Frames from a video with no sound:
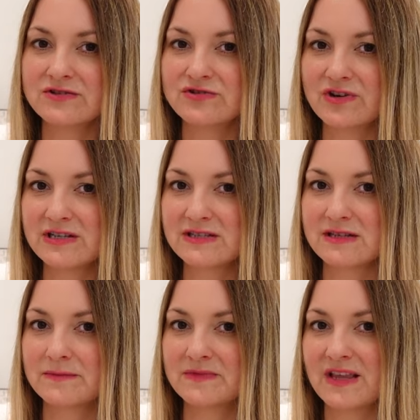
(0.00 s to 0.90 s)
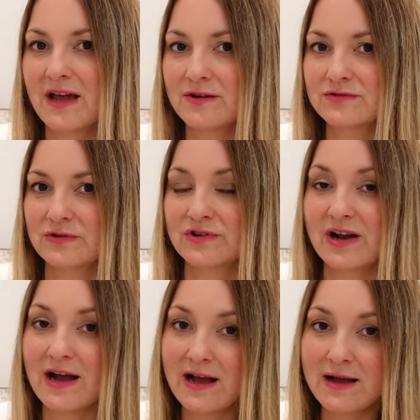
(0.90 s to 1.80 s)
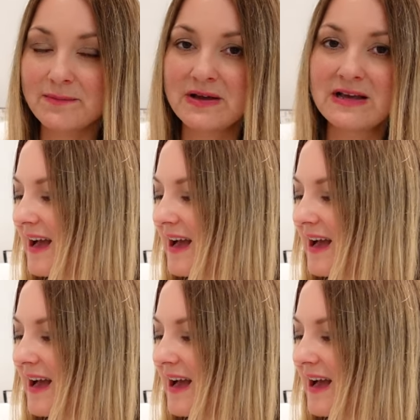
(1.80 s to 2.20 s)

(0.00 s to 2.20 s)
dress them down or up.